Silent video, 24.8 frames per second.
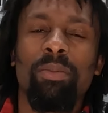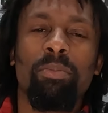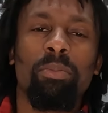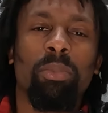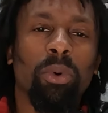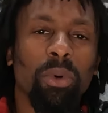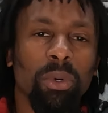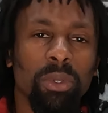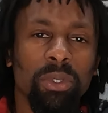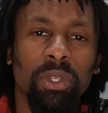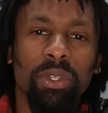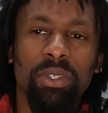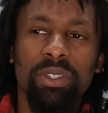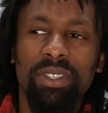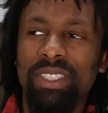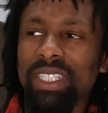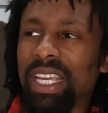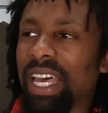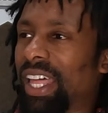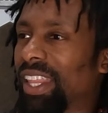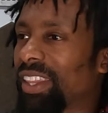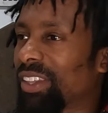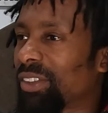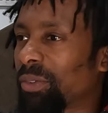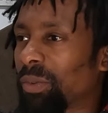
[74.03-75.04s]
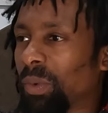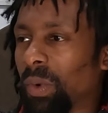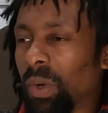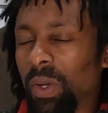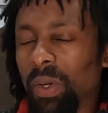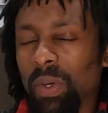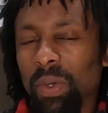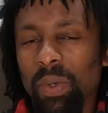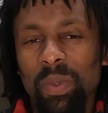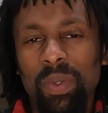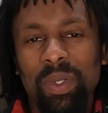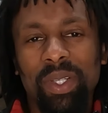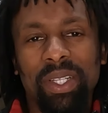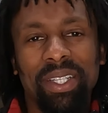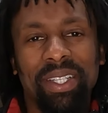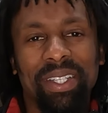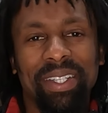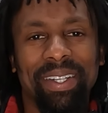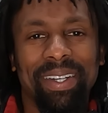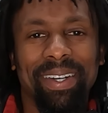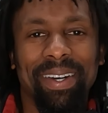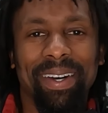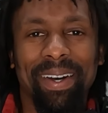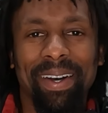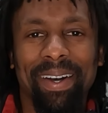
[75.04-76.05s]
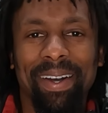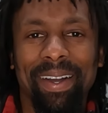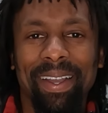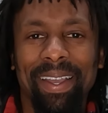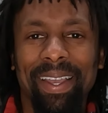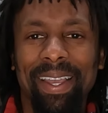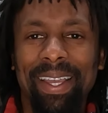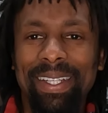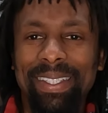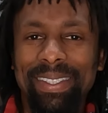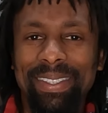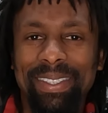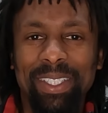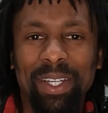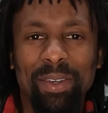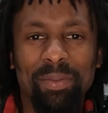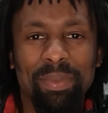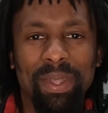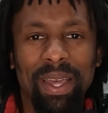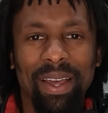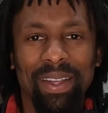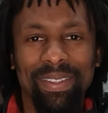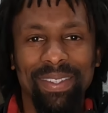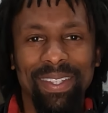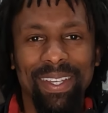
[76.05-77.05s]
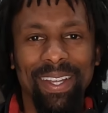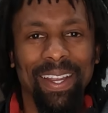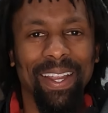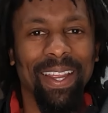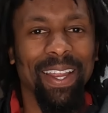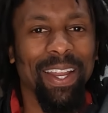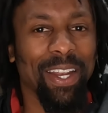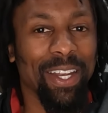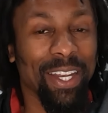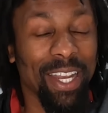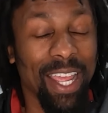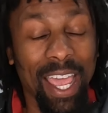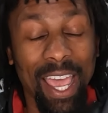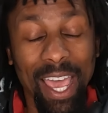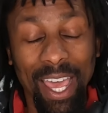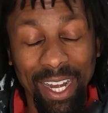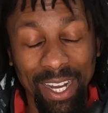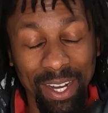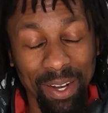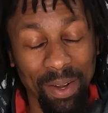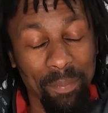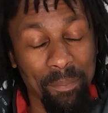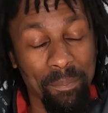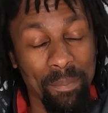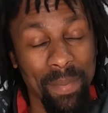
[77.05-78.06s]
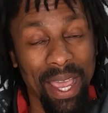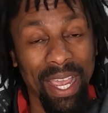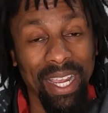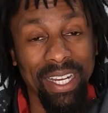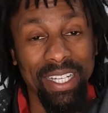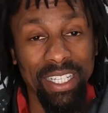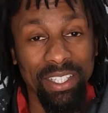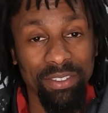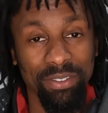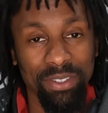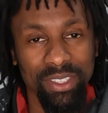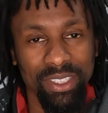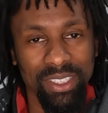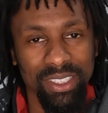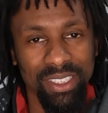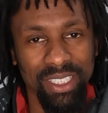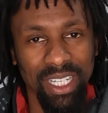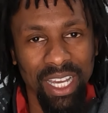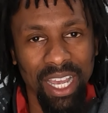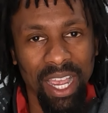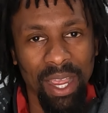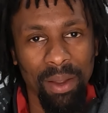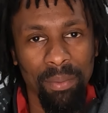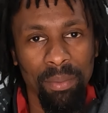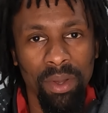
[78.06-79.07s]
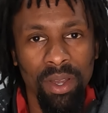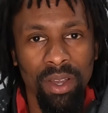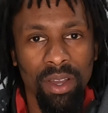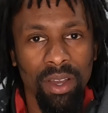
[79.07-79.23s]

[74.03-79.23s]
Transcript: pulled on the side of the road, and jumped out there and had a magnificent time